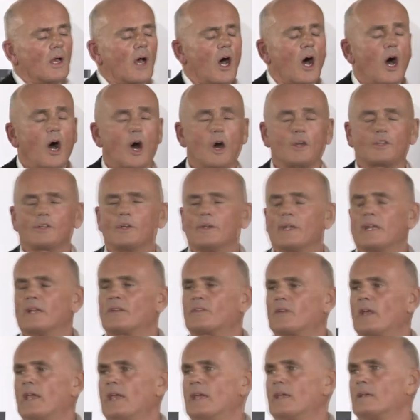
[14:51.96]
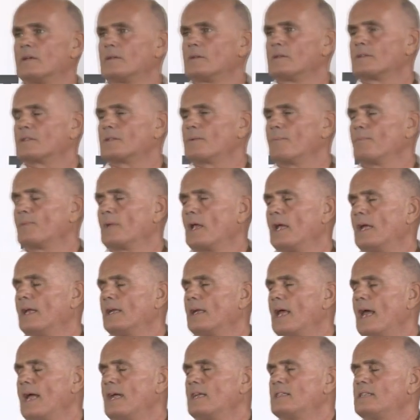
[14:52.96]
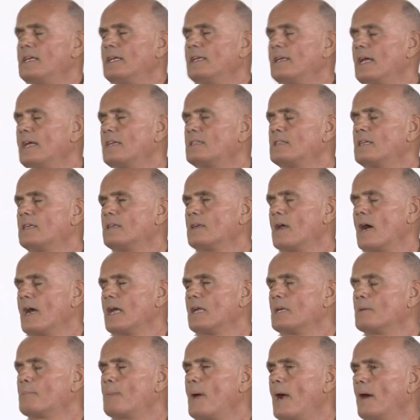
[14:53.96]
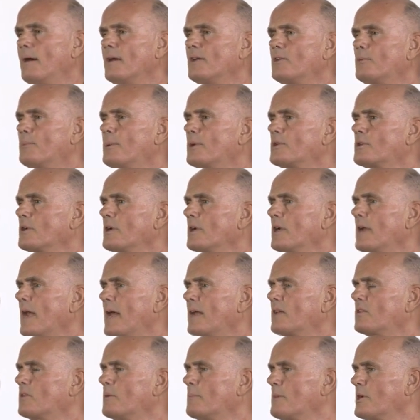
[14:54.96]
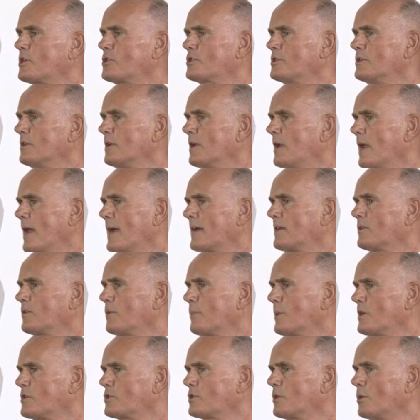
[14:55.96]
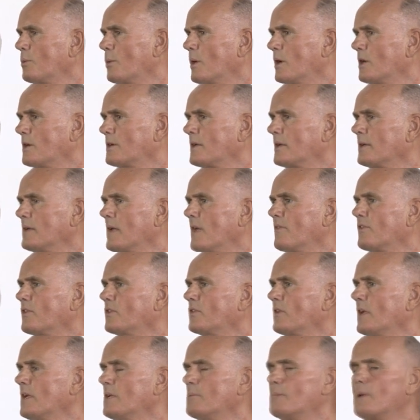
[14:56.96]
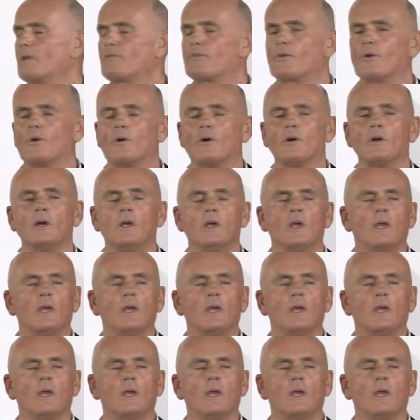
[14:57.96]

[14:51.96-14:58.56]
Hot on its heels, in 1889, Paris put on an exhibition the likes of which the world had never seen before.